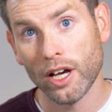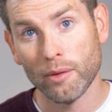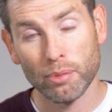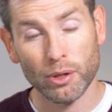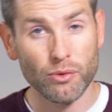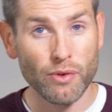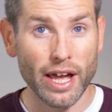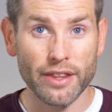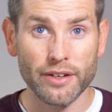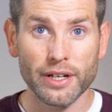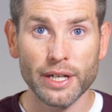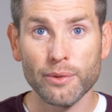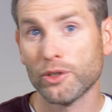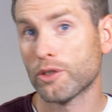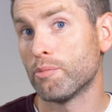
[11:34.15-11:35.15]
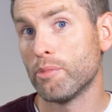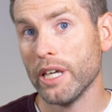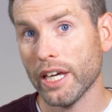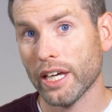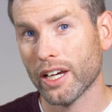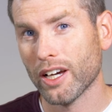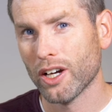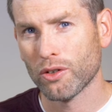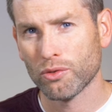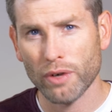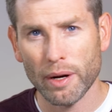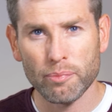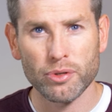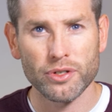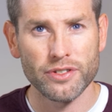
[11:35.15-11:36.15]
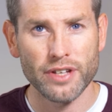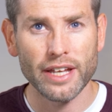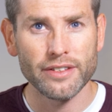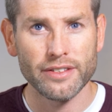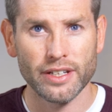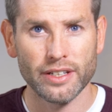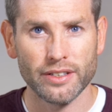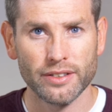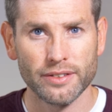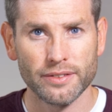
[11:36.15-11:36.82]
but rather he was being represented.